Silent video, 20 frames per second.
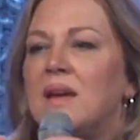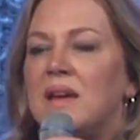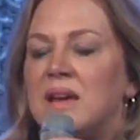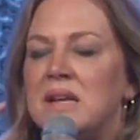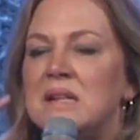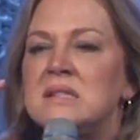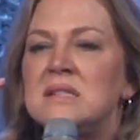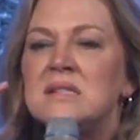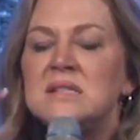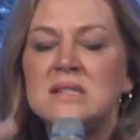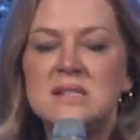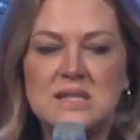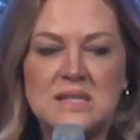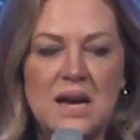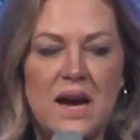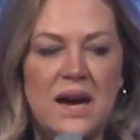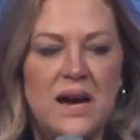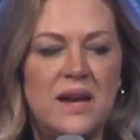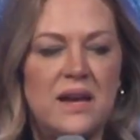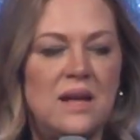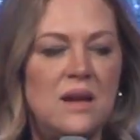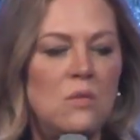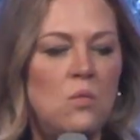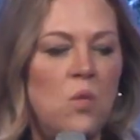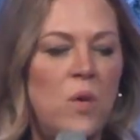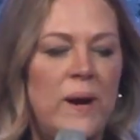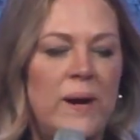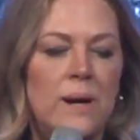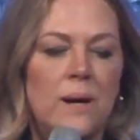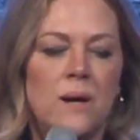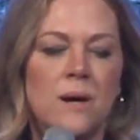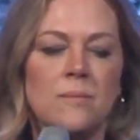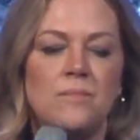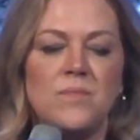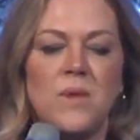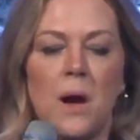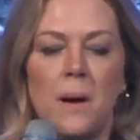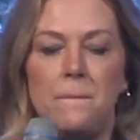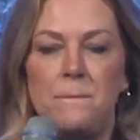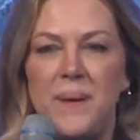in society where
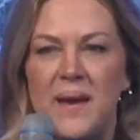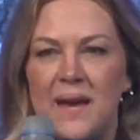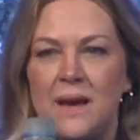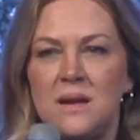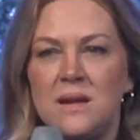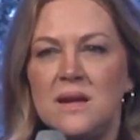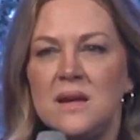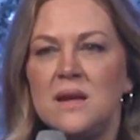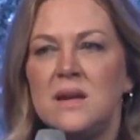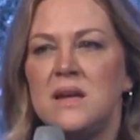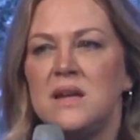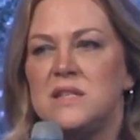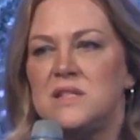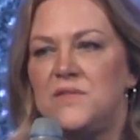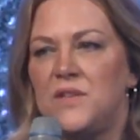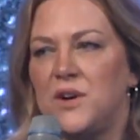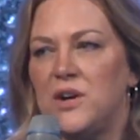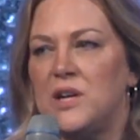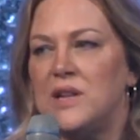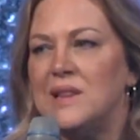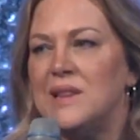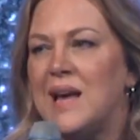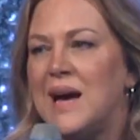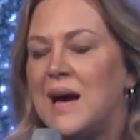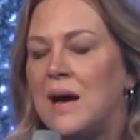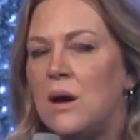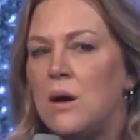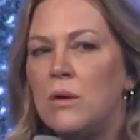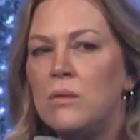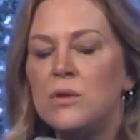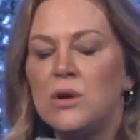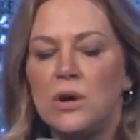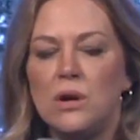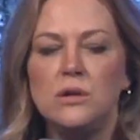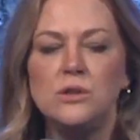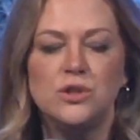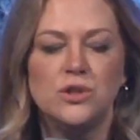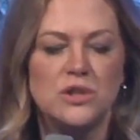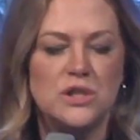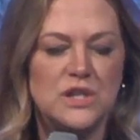opinion is very loud,
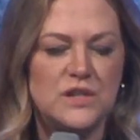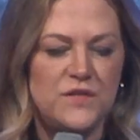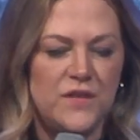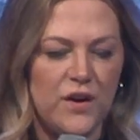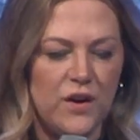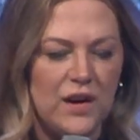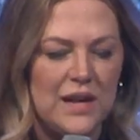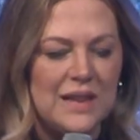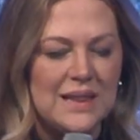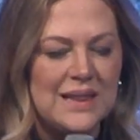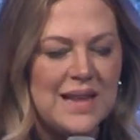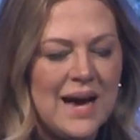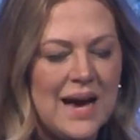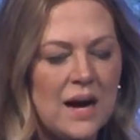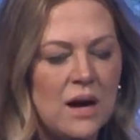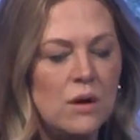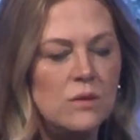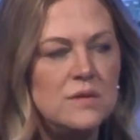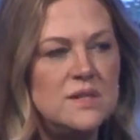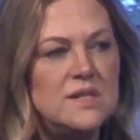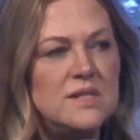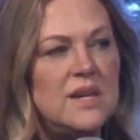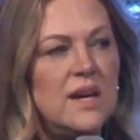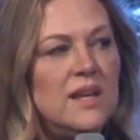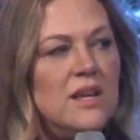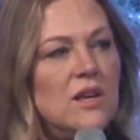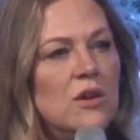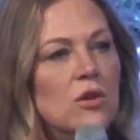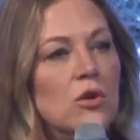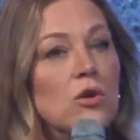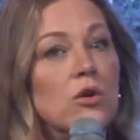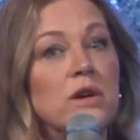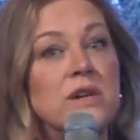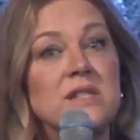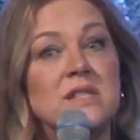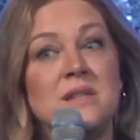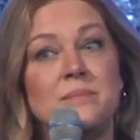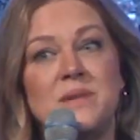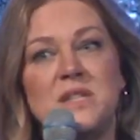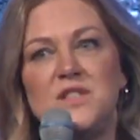culture is very loud,
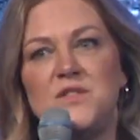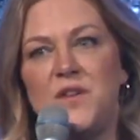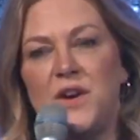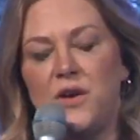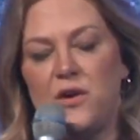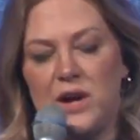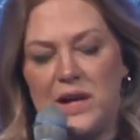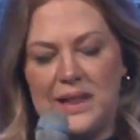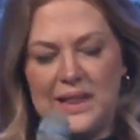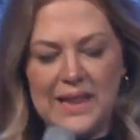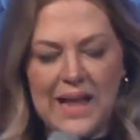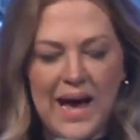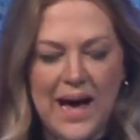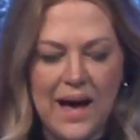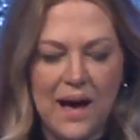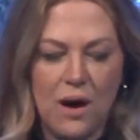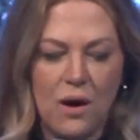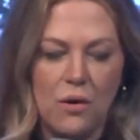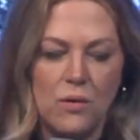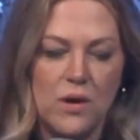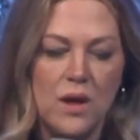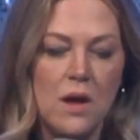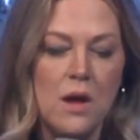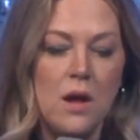secularism is very loud,